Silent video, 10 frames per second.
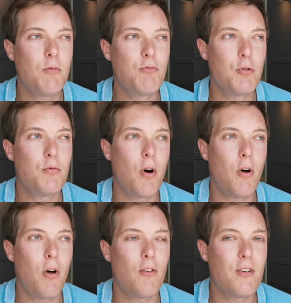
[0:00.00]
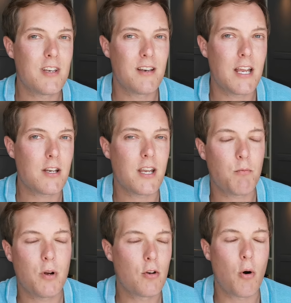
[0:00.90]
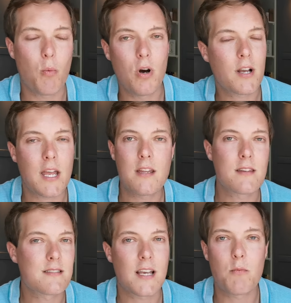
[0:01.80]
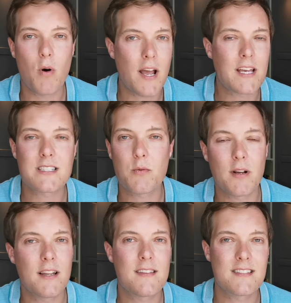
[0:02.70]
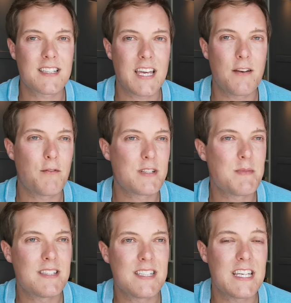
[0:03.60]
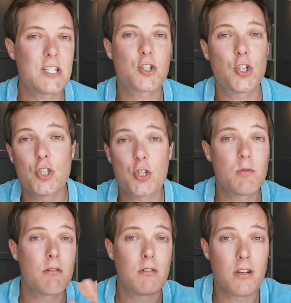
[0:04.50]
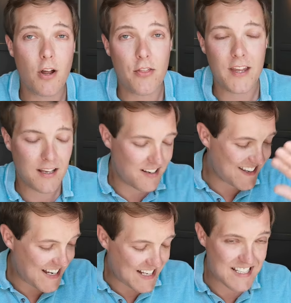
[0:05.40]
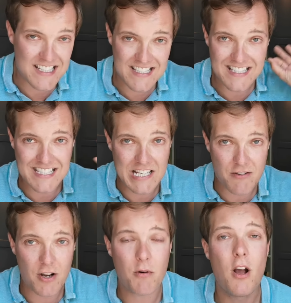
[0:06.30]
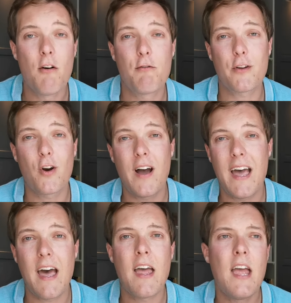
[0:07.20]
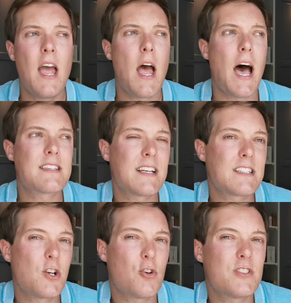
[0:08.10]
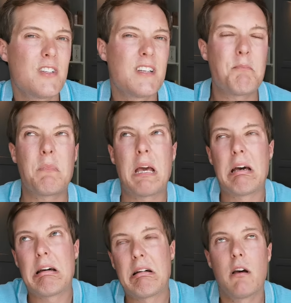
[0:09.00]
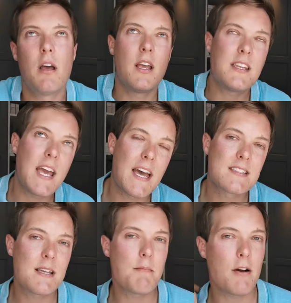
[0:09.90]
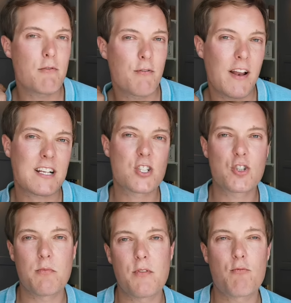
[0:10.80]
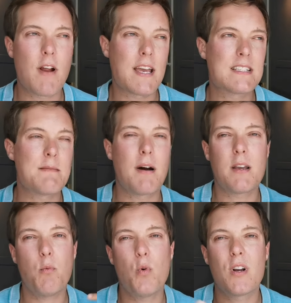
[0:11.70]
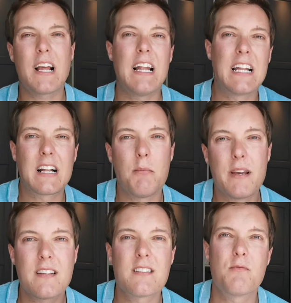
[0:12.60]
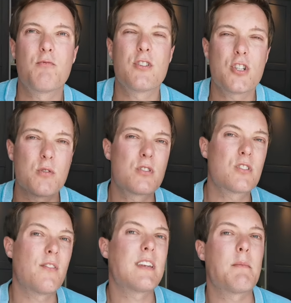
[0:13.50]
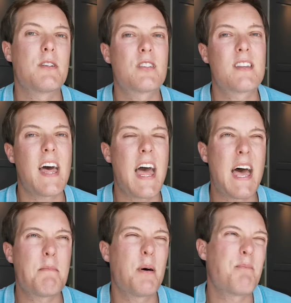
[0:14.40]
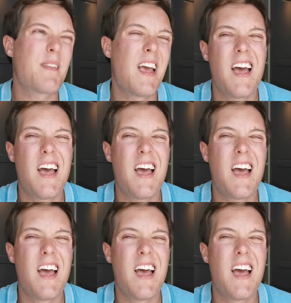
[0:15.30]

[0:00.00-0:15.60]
You do not, it will not work in the same way as it will in the skin. Vitamin C is going to do nothing, nada, zero for your hair. As an antioxidant, yes, it might reflect some of the rays. It might work a little bit to reduce sun damage to the hair, but